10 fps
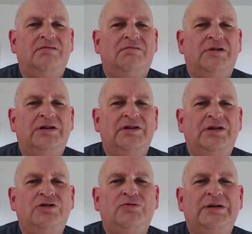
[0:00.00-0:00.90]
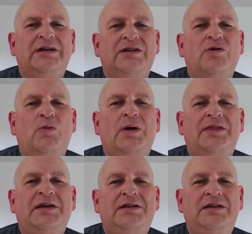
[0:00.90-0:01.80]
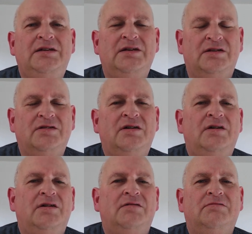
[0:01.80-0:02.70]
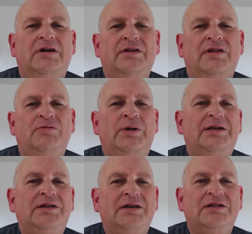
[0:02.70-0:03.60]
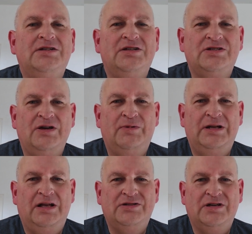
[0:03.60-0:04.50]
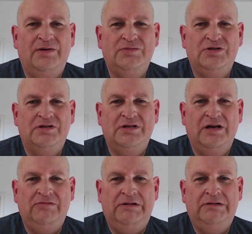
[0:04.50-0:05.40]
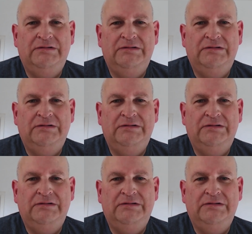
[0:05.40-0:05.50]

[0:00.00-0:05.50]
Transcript: why aren't they doing it when they need it? Why are they waiting until someone else comes to town?